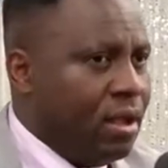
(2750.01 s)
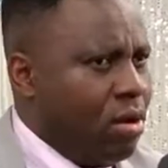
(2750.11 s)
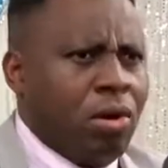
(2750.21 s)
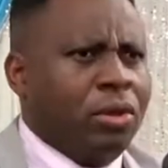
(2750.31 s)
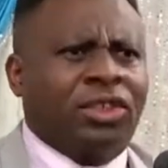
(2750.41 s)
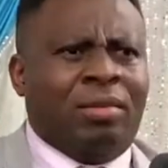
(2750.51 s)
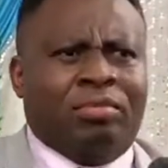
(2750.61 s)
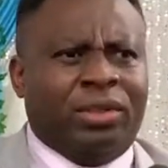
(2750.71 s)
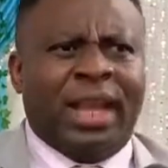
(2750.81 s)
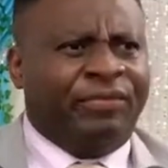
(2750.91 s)
Or oh,
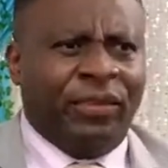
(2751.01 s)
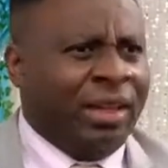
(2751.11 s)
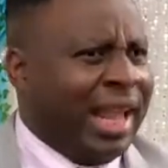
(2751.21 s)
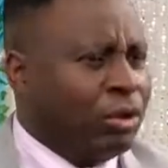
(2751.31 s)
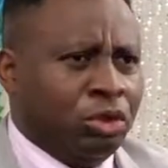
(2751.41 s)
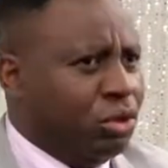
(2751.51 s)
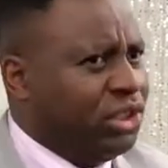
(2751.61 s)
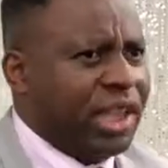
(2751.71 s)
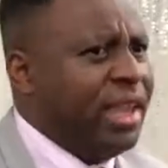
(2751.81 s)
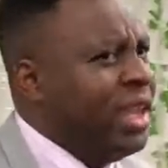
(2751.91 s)
somebody, I feel like we should
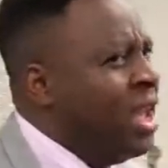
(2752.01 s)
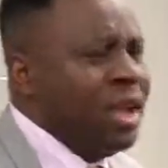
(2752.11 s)
say